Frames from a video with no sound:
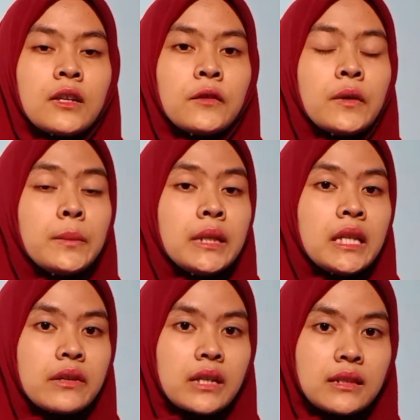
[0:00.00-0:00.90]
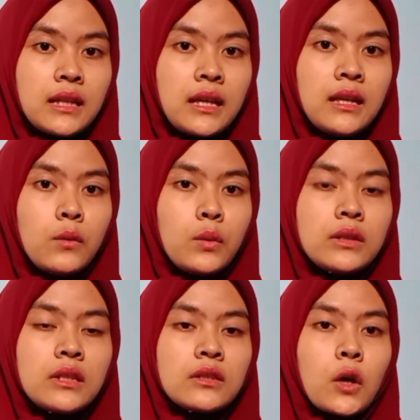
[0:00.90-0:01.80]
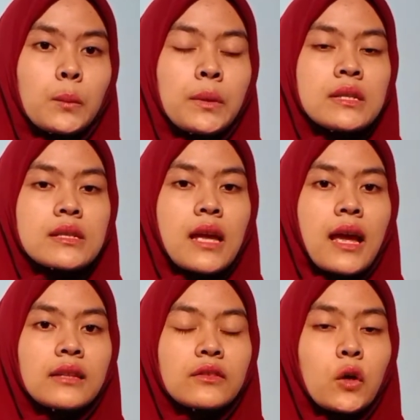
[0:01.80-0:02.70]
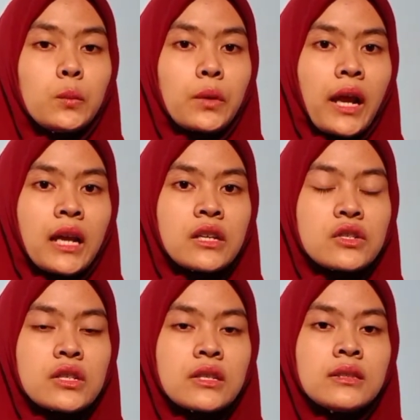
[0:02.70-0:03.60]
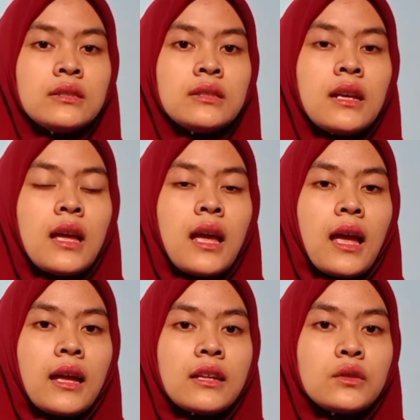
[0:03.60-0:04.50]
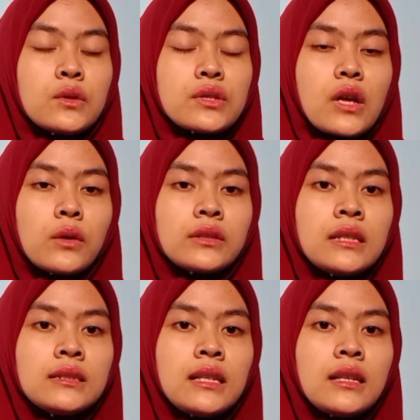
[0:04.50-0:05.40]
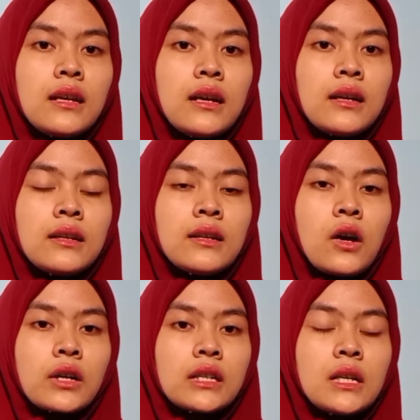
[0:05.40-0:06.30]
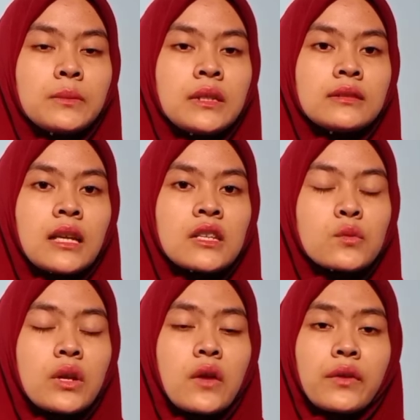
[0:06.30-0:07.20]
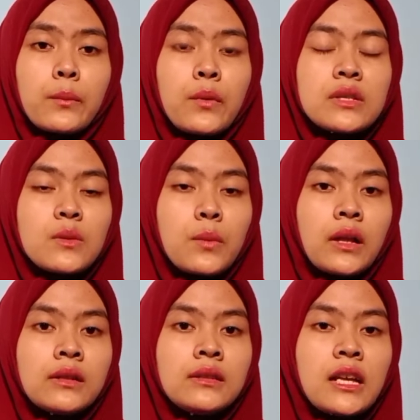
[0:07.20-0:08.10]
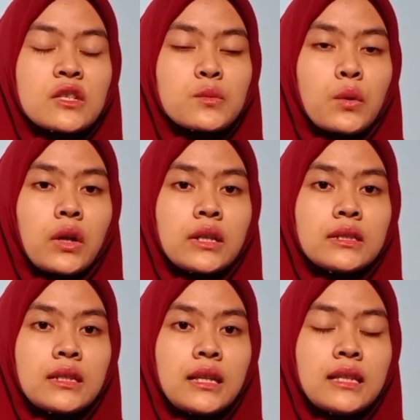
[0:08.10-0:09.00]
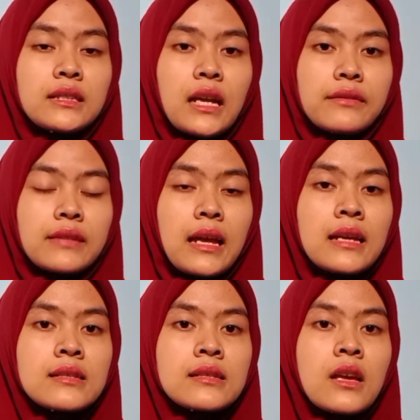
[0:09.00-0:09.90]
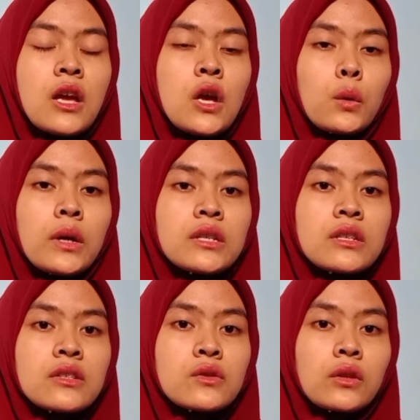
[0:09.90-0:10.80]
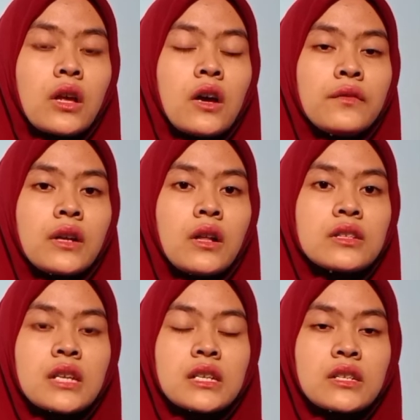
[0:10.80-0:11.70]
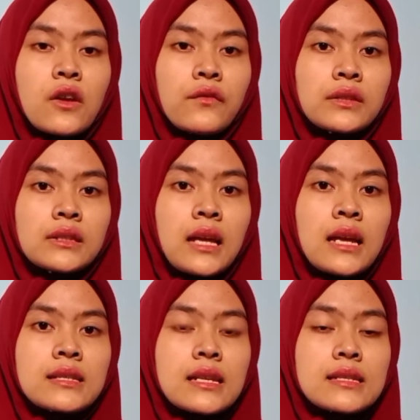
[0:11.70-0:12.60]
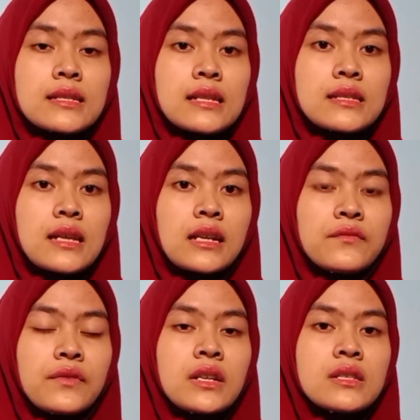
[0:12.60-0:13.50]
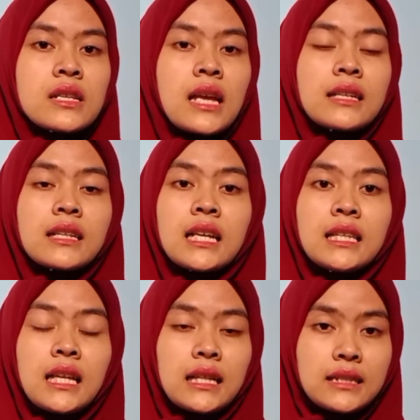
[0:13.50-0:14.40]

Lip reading: Familiarity with the topics aid comprehension, and use authentic or adapted text whenever possible. Exploit the in-depth text. Questions will cover all sections of a text, assess inferencing and critical